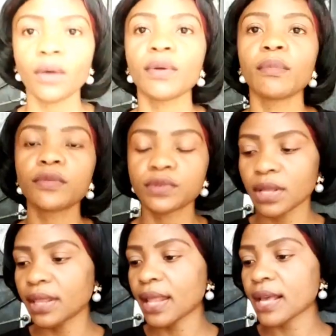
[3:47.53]
We move to
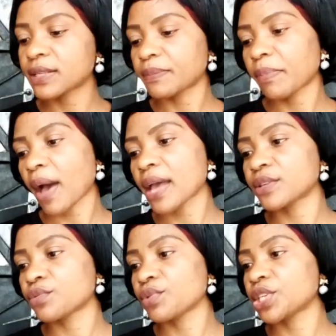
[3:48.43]
the next
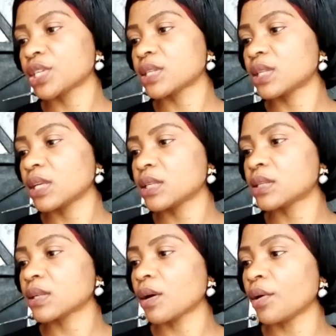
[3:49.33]
spice, which is this
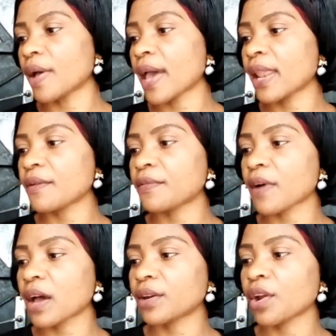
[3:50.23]

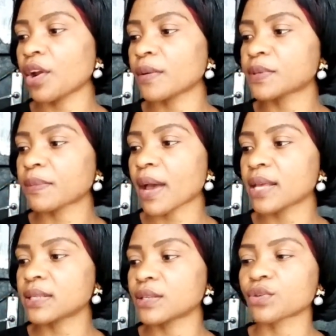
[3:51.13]
elephant herb
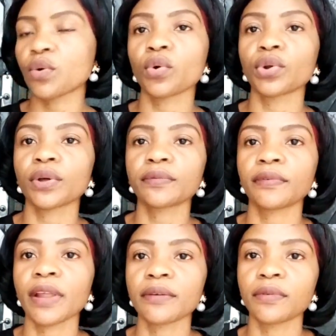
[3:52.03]
spices coconut
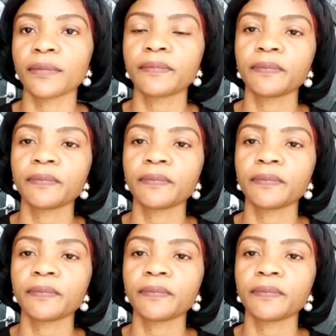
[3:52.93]
flavor.